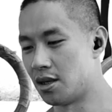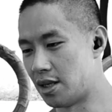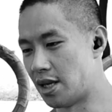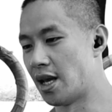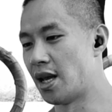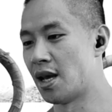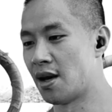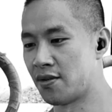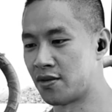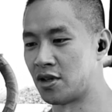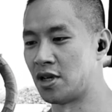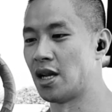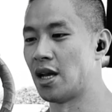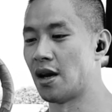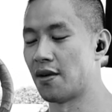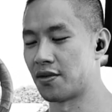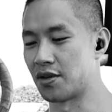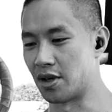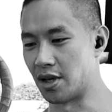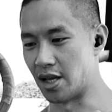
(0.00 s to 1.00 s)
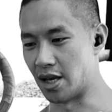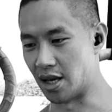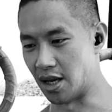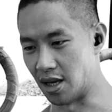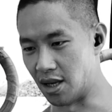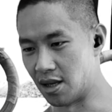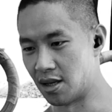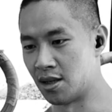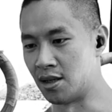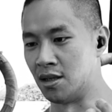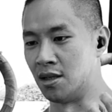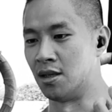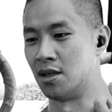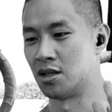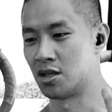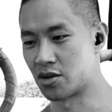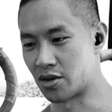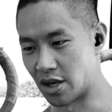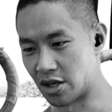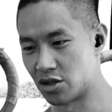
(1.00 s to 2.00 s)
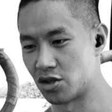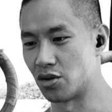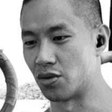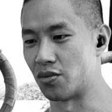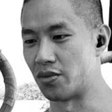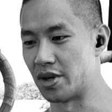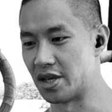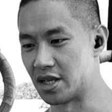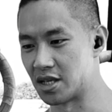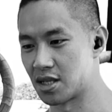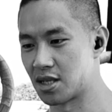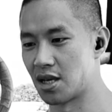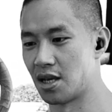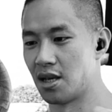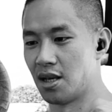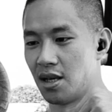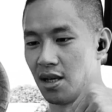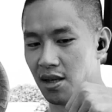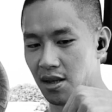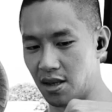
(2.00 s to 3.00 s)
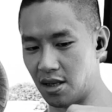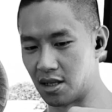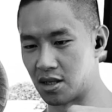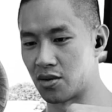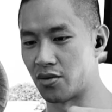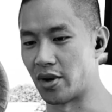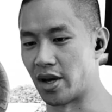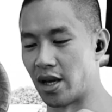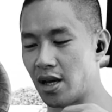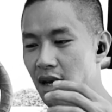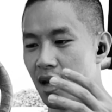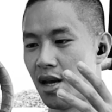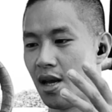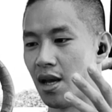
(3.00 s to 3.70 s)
day after day after day, stretch your wrist this way.